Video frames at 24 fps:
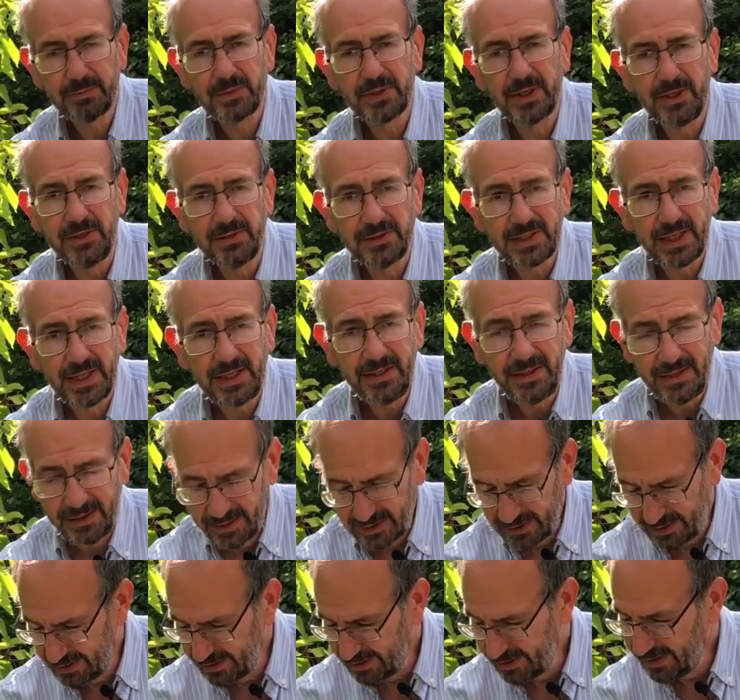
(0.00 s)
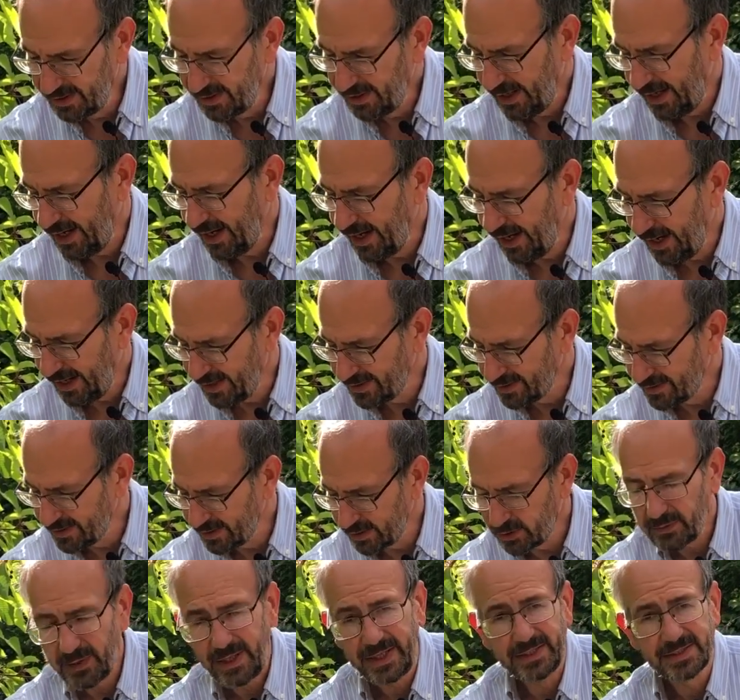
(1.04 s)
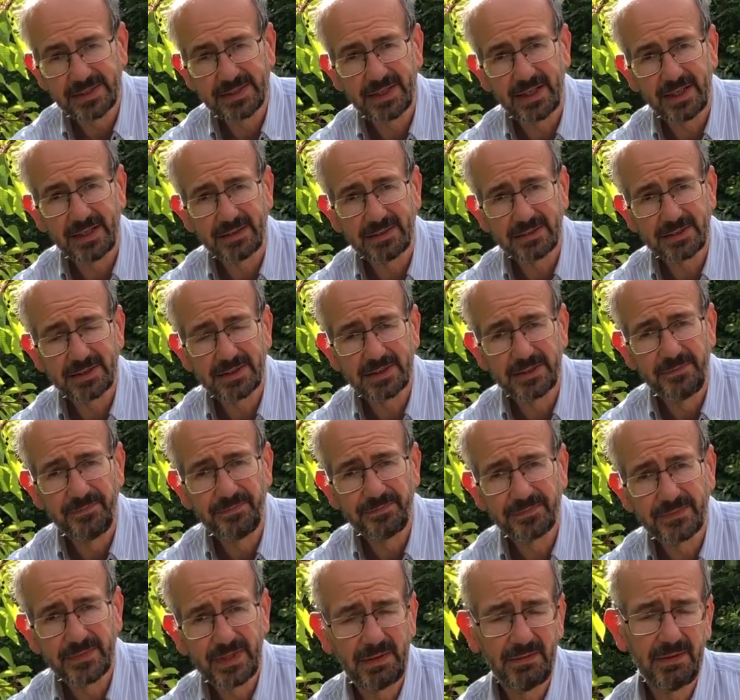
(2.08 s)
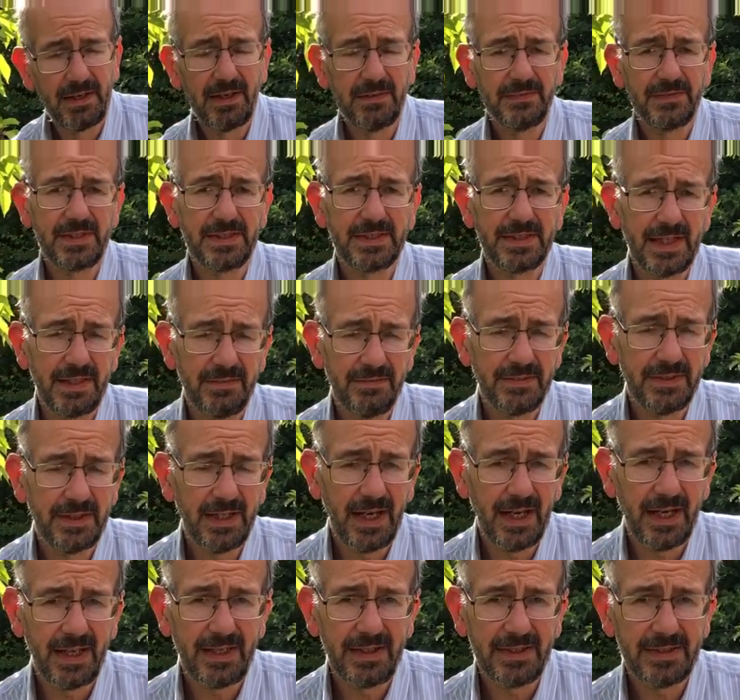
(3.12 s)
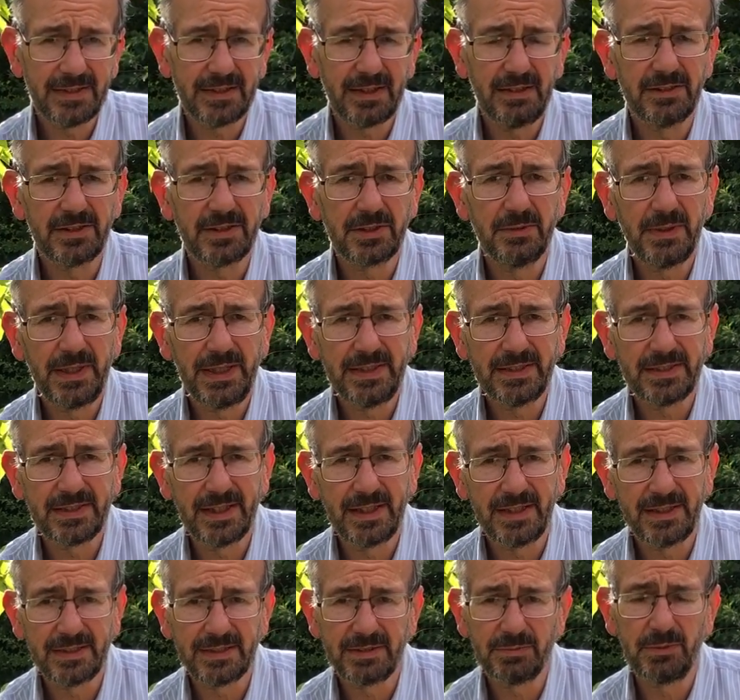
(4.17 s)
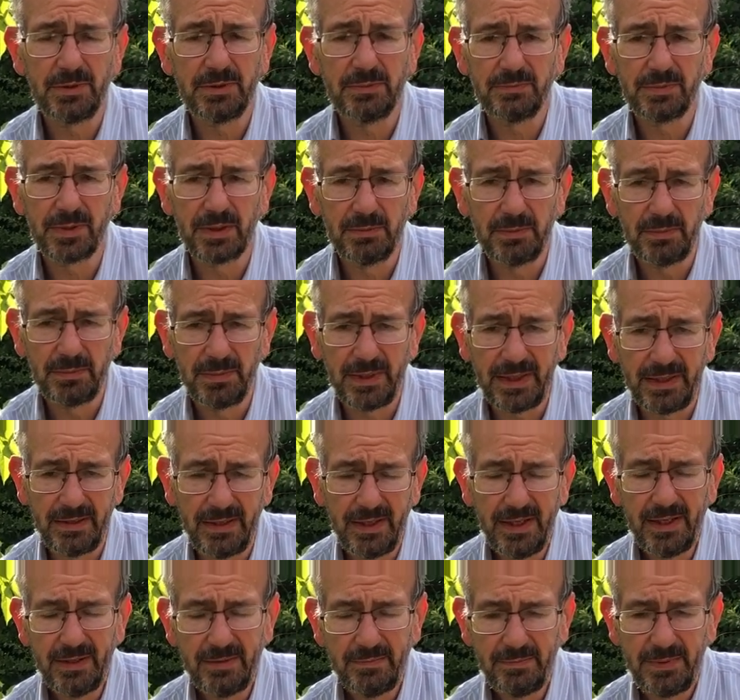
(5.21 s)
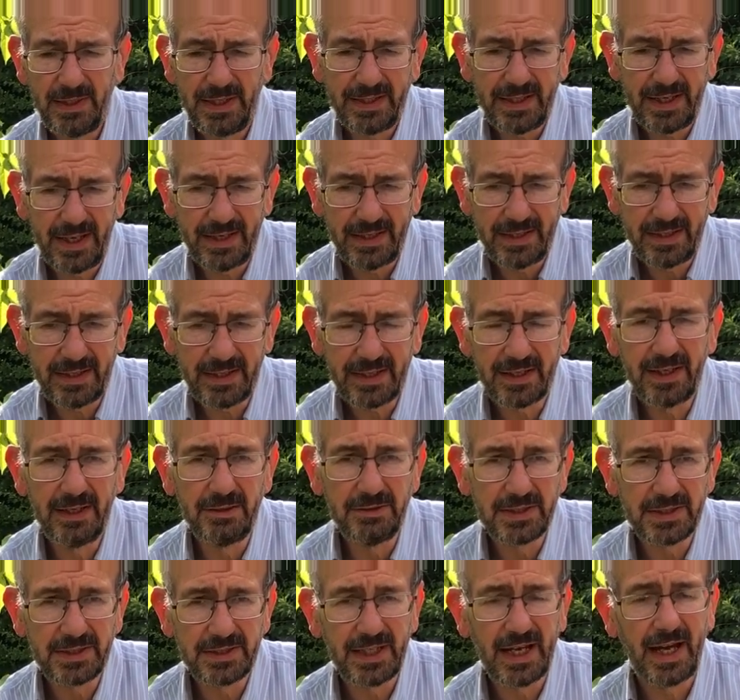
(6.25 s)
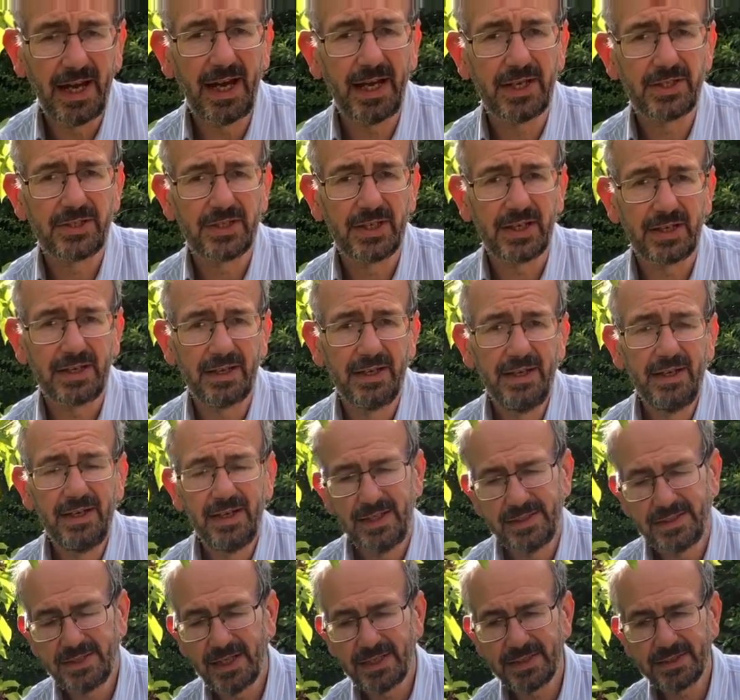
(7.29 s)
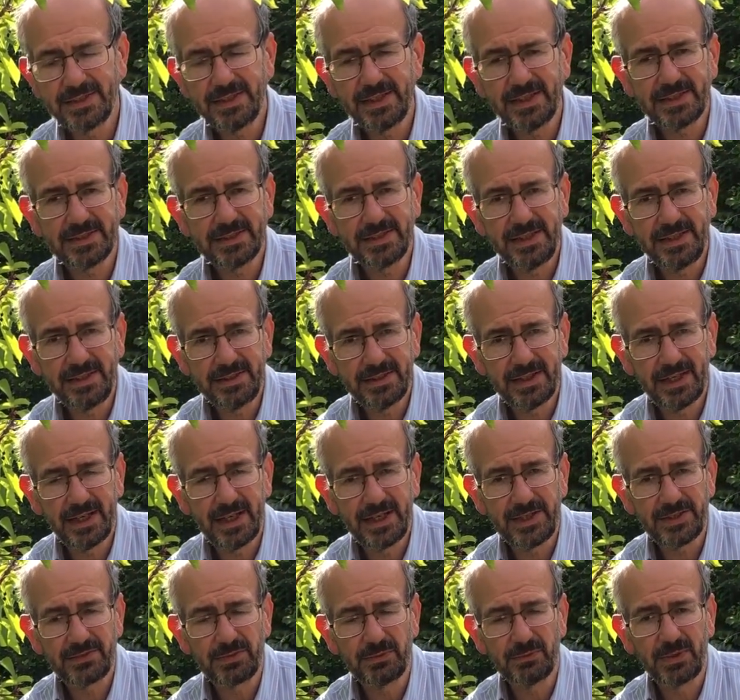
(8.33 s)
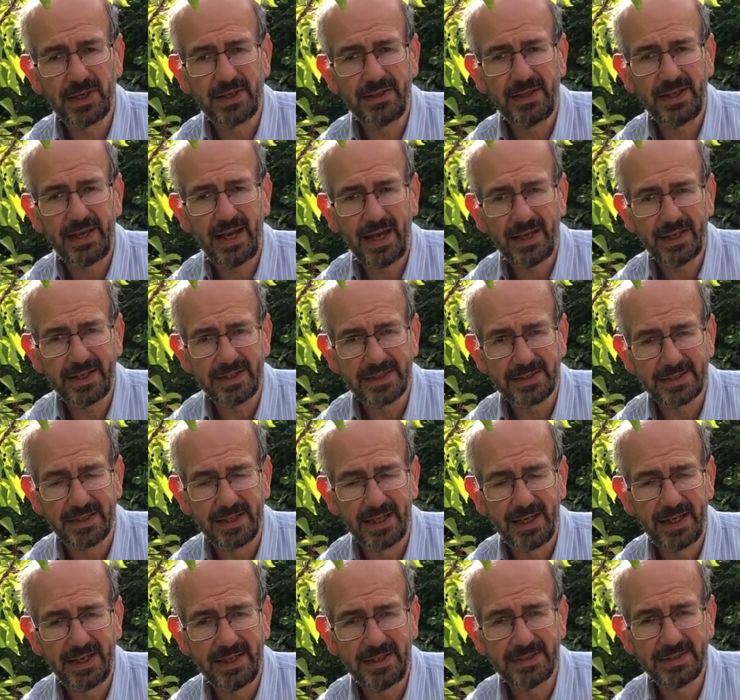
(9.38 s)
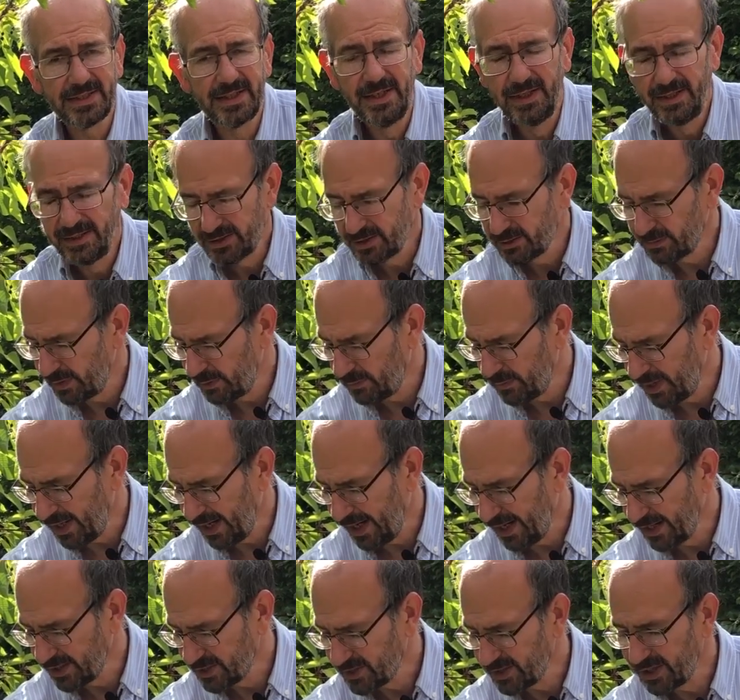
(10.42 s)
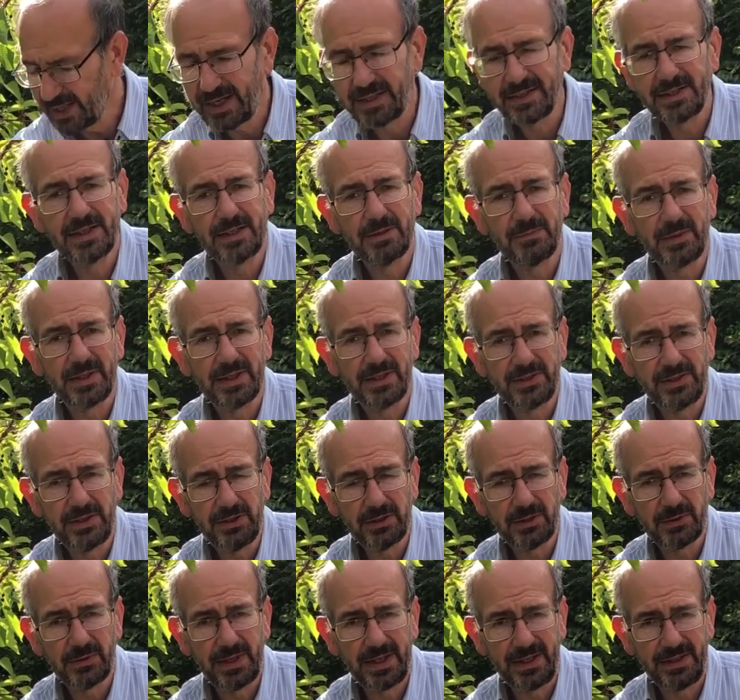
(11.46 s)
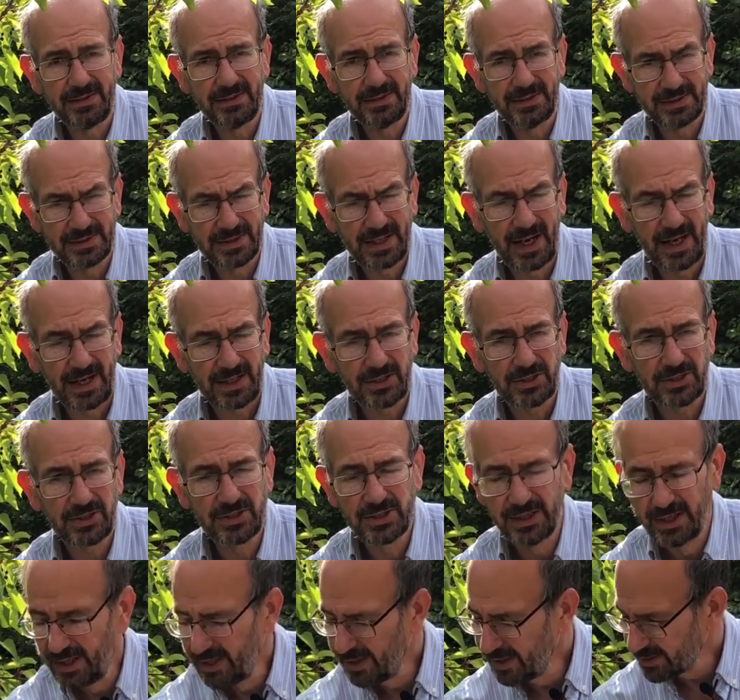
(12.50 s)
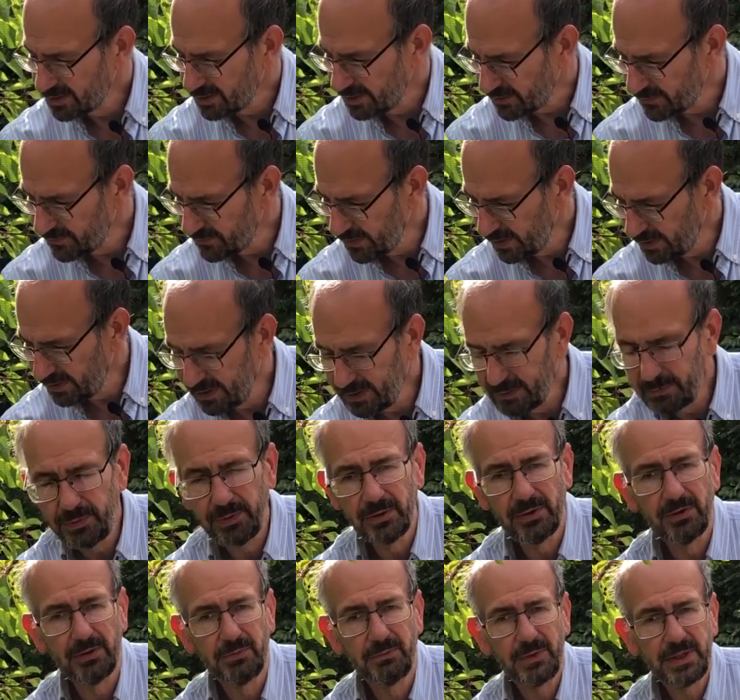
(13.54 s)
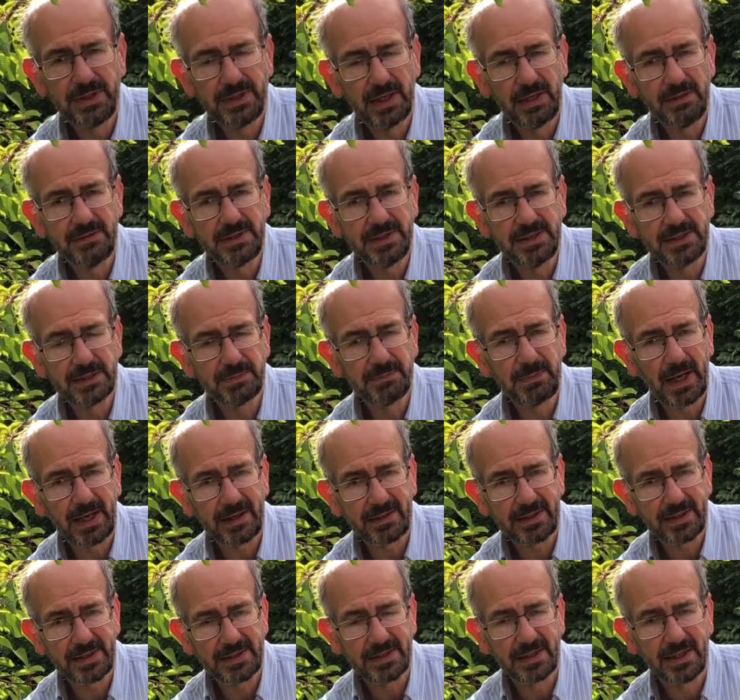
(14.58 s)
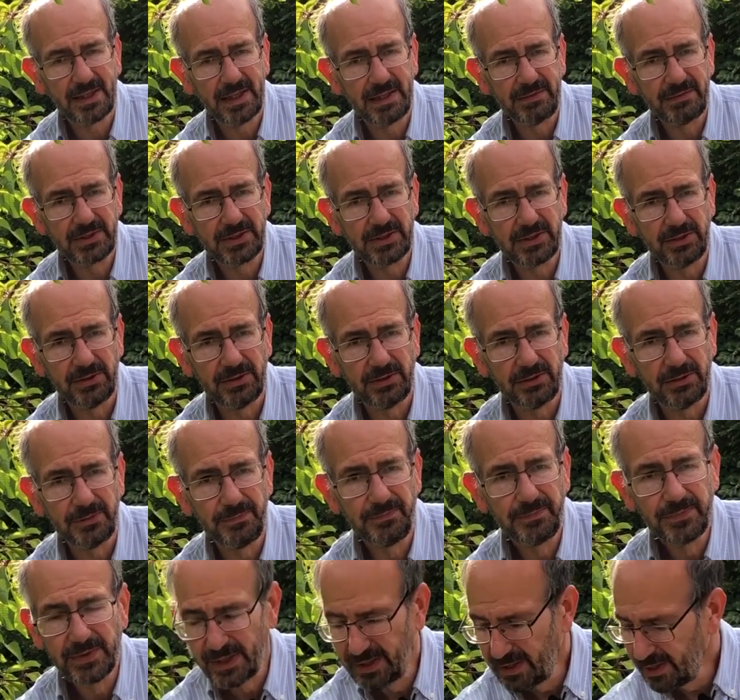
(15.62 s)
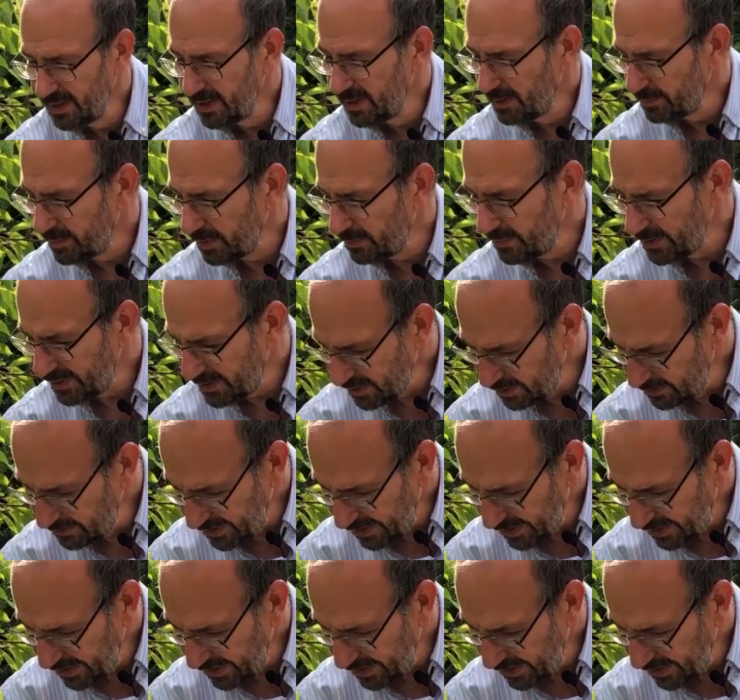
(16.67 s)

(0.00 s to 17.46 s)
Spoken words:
brood in and the queen cells. Now after 7 days, those queen cells will probably be getting close to hatching. It takes 16 days from when the egg is laid to when we actually end up with a new queen that's hatched. So it's very important we don't inspect this hive at all. But we do